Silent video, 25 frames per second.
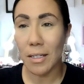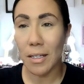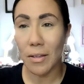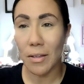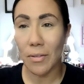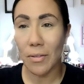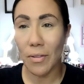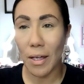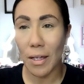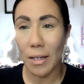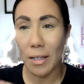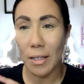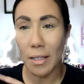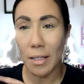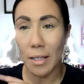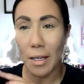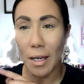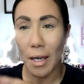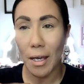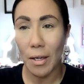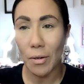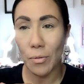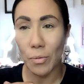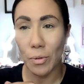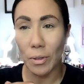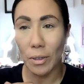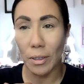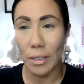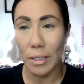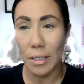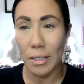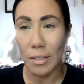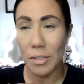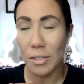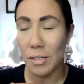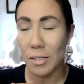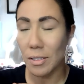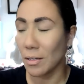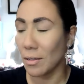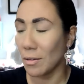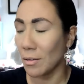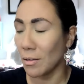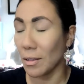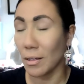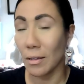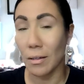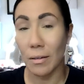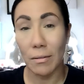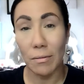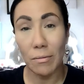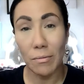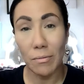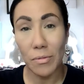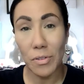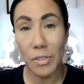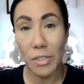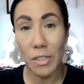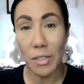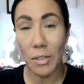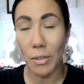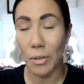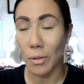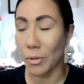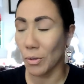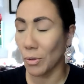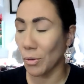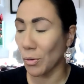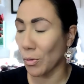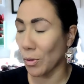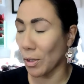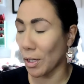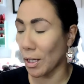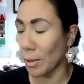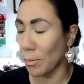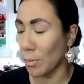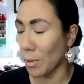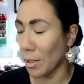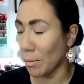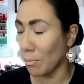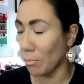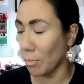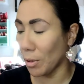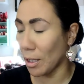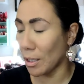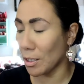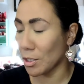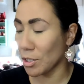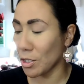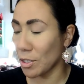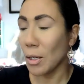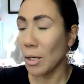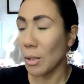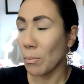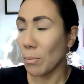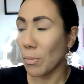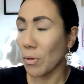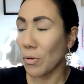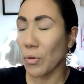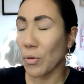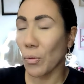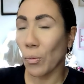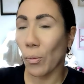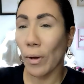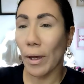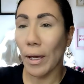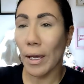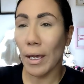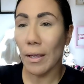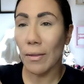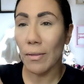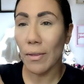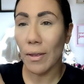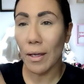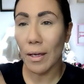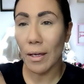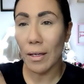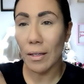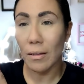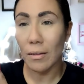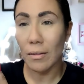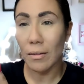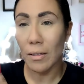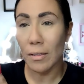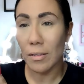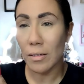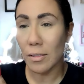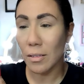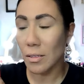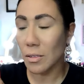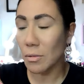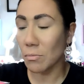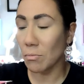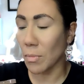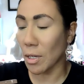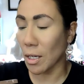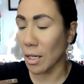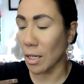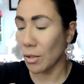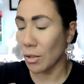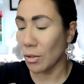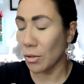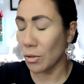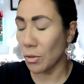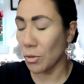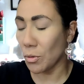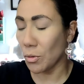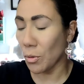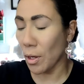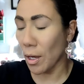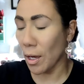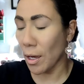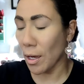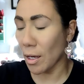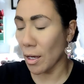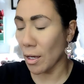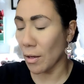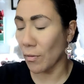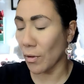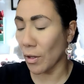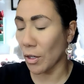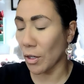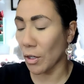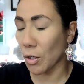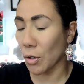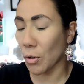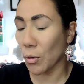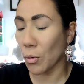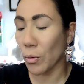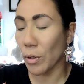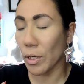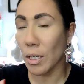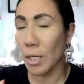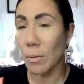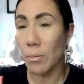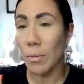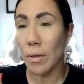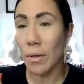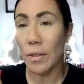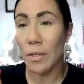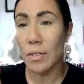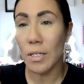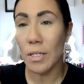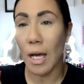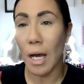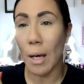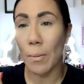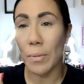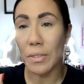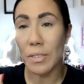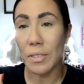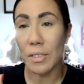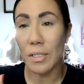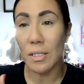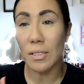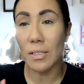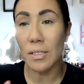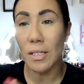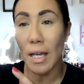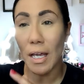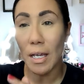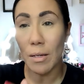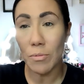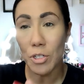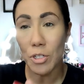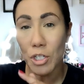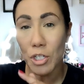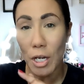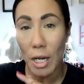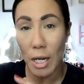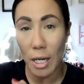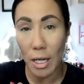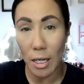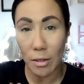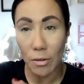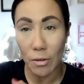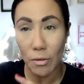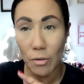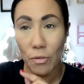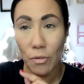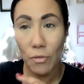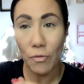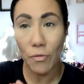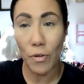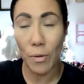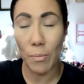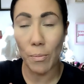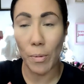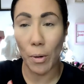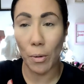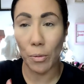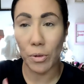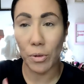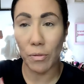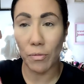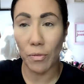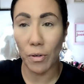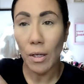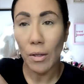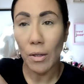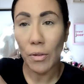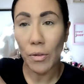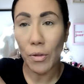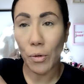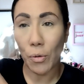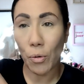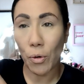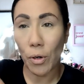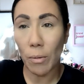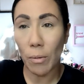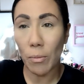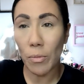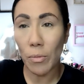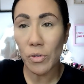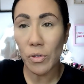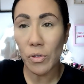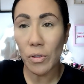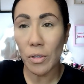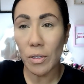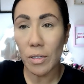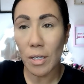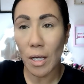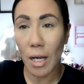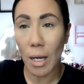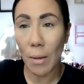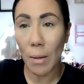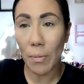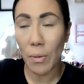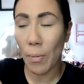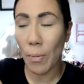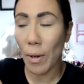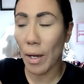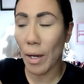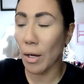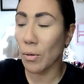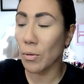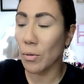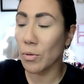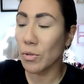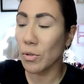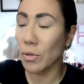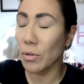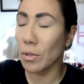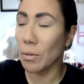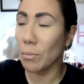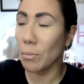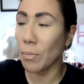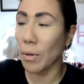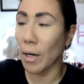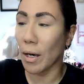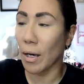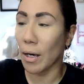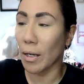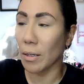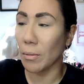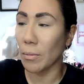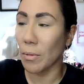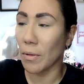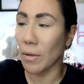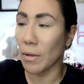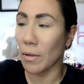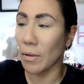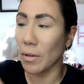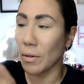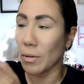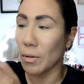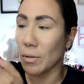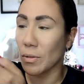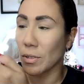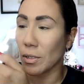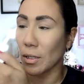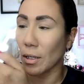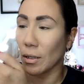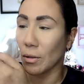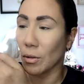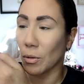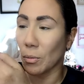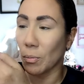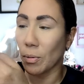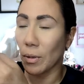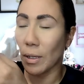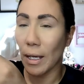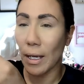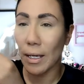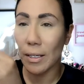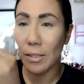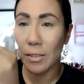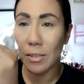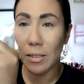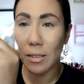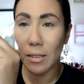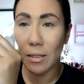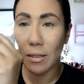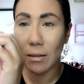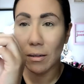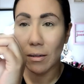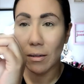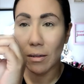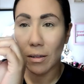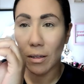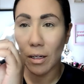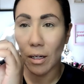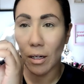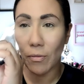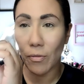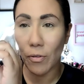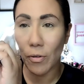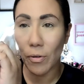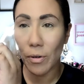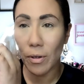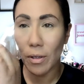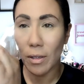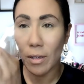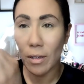that he had released the single cream and blushes. But the way that this is made, you have a cream in the top. It's the same shade for both of them. The cream is on the top, the powder is on the bottom, and then there's a little plastic cover